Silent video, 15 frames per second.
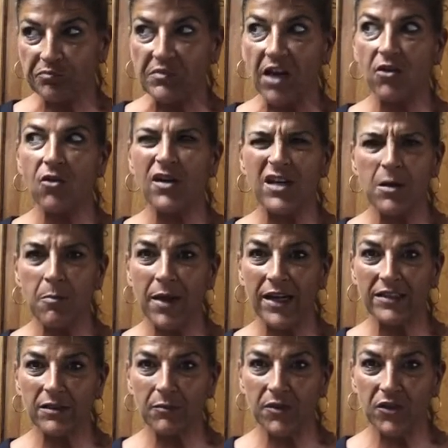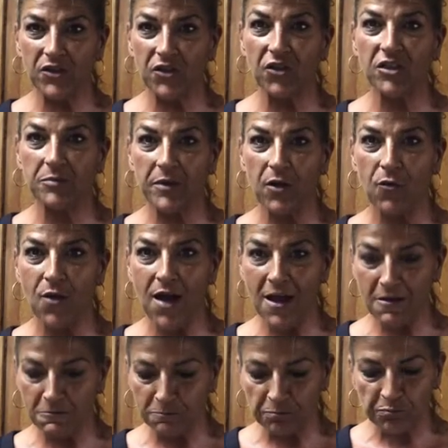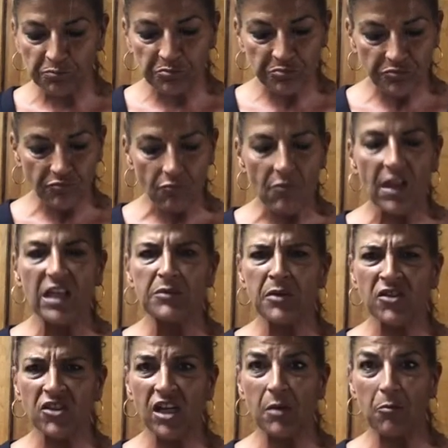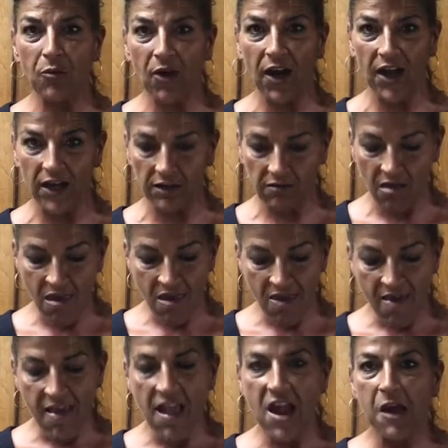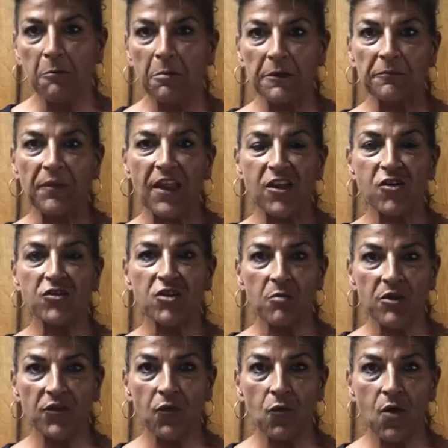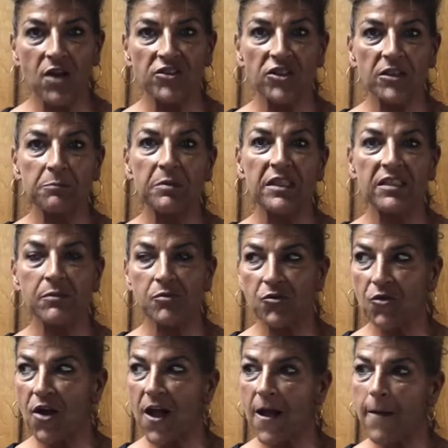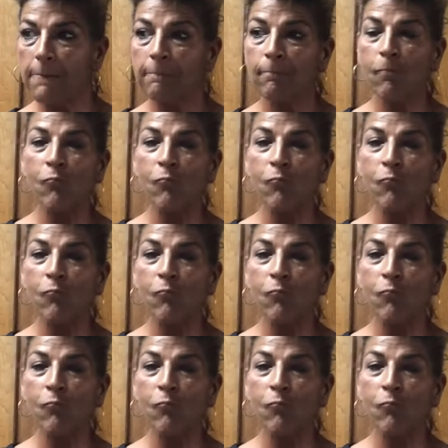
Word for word: I know I need to bake something soon. It's been a while, especially bread. But thank you so much for watching. Please subscribe.